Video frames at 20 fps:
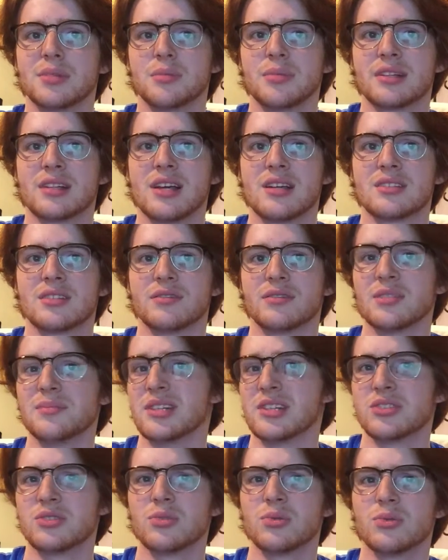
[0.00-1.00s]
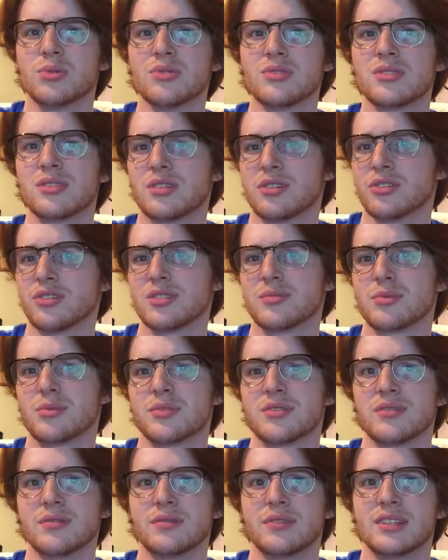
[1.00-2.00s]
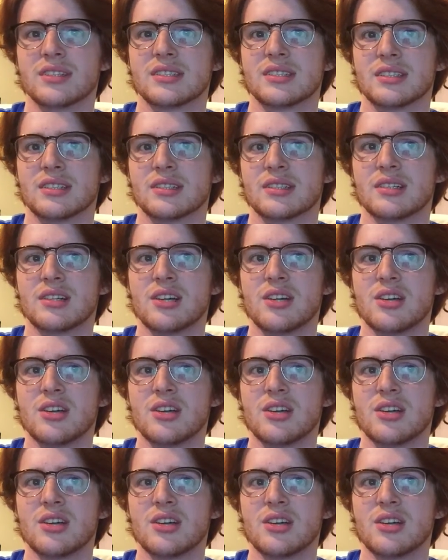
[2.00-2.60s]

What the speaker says: but because of limited tools, the dulcimer was invented,